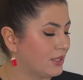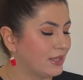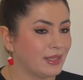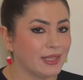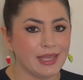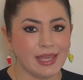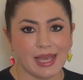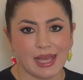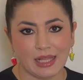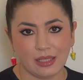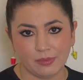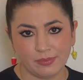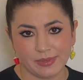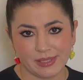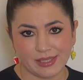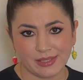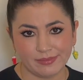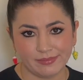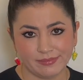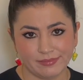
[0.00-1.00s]
the
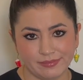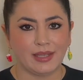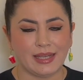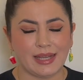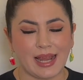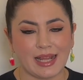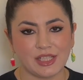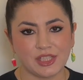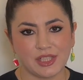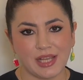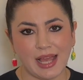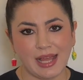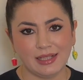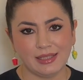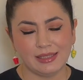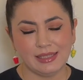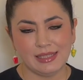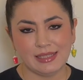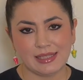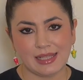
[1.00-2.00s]
Alps.
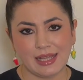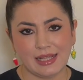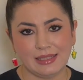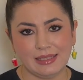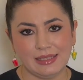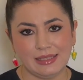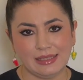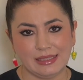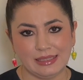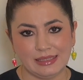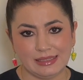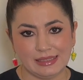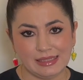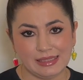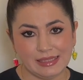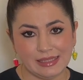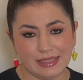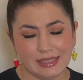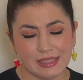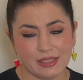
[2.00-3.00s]
Nationalities ending in
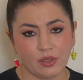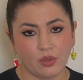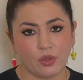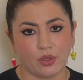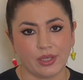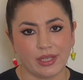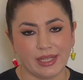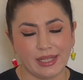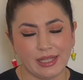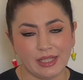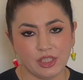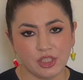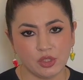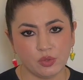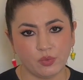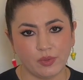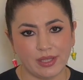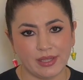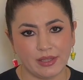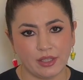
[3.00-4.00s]
"is" or
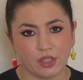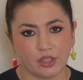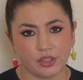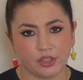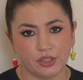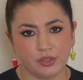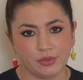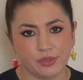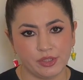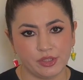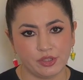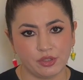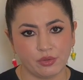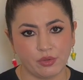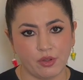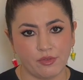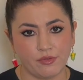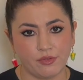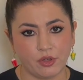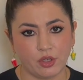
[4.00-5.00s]
"ish" when they're used to
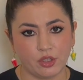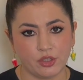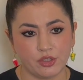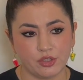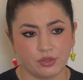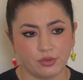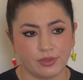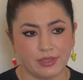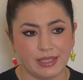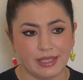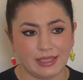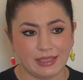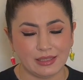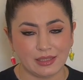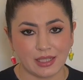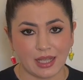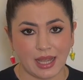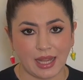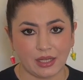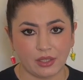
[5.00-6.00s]
refer to the
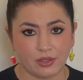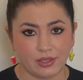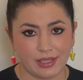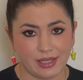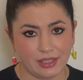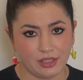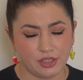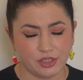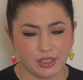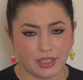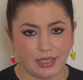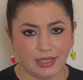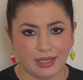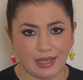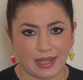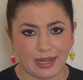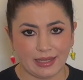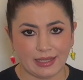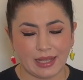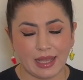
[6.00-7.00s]
entire nation,
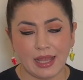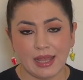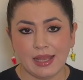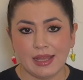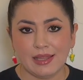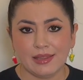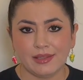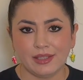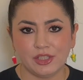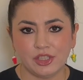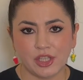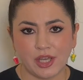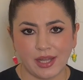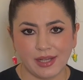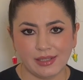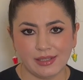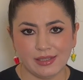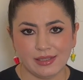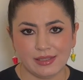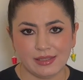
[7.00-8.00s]
like the
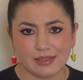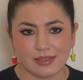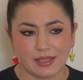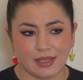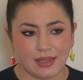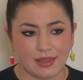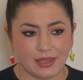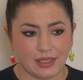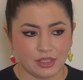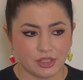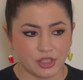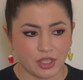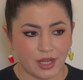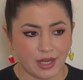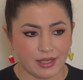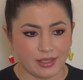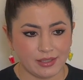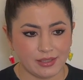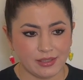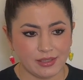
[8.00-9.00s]
Chinese. The
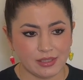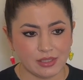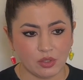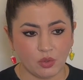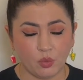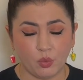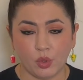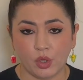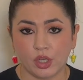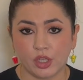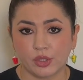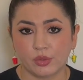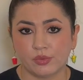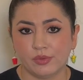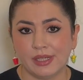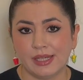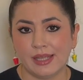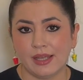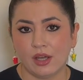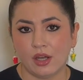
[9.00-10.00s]
Chinese work
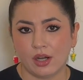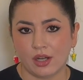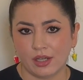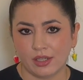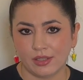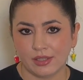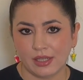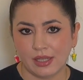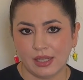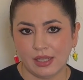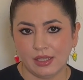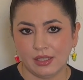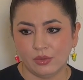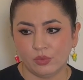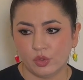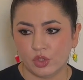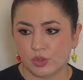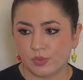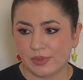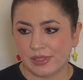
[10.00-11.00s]
really hard,
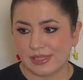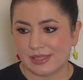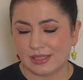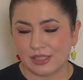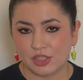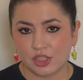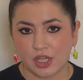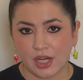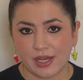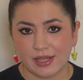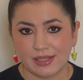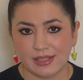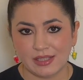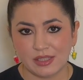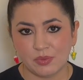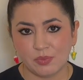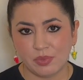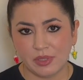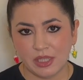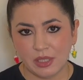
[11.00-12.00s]
which means the Chinese
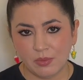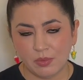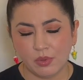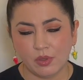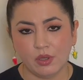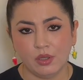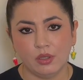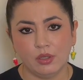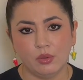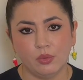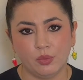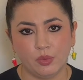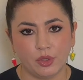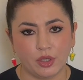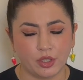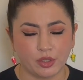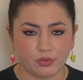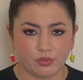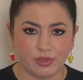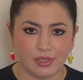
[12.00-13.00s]
people
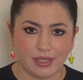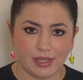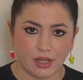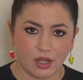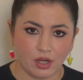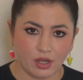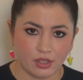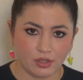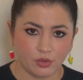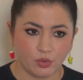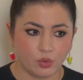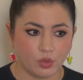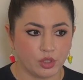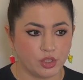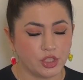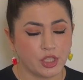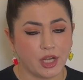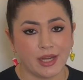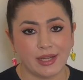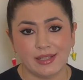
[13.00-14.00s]
work really hard, or
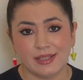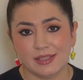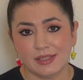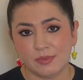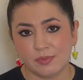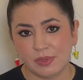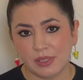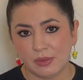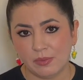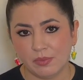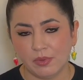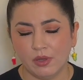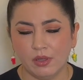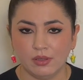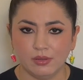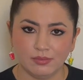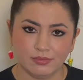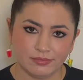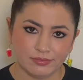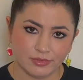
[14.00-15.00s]
Chinese
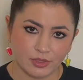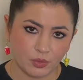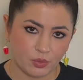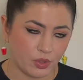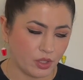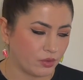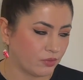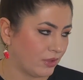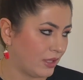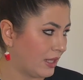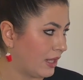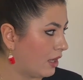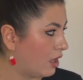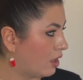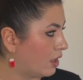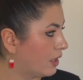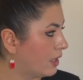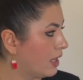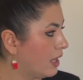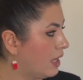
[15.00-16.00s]
people work really
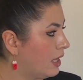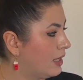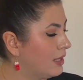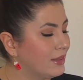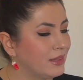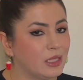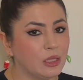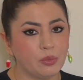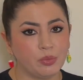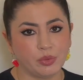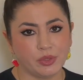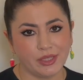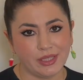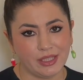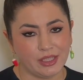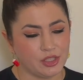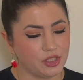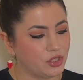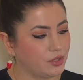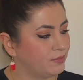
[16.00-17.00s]
hard. The
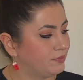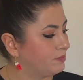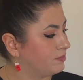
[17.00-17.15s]
British.